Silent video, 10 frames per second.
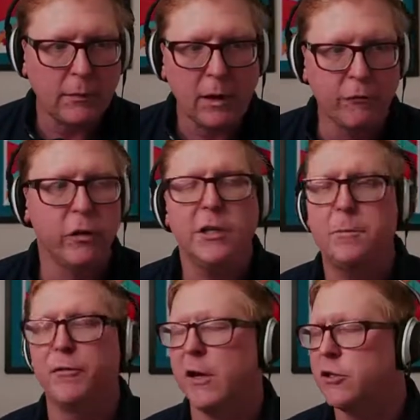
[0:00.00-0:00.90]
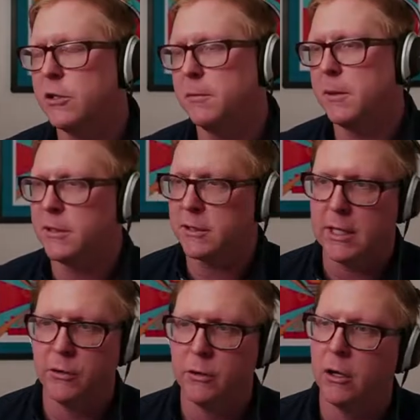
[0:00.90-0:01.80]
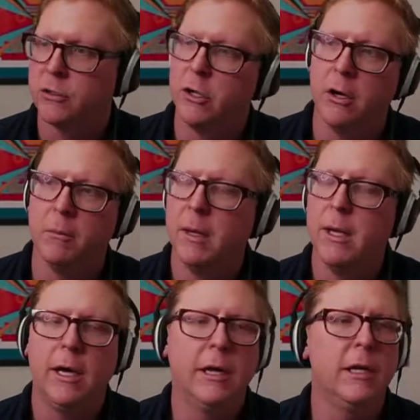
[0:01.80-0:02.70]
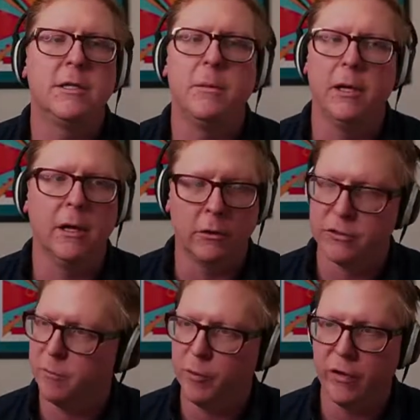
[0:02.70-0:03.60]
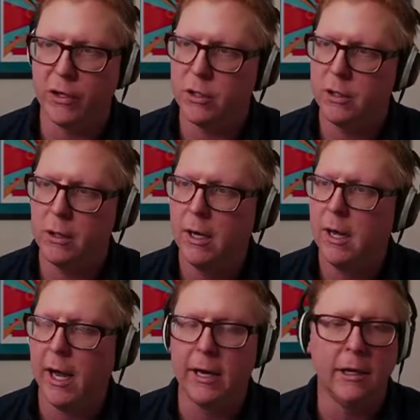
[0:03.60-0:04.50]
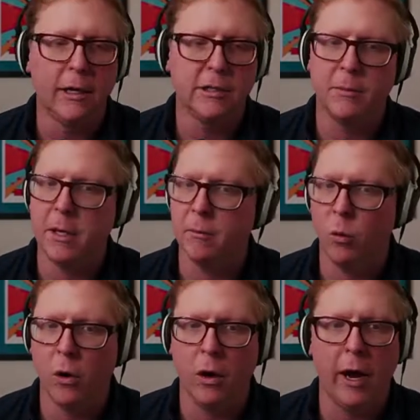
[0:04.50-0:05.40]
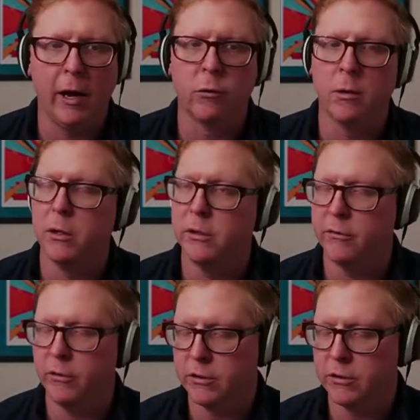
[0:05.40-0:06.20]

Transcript: for this profession to be successful long term it needs to be an inclusive profession and it needs to be a more equitable and diverse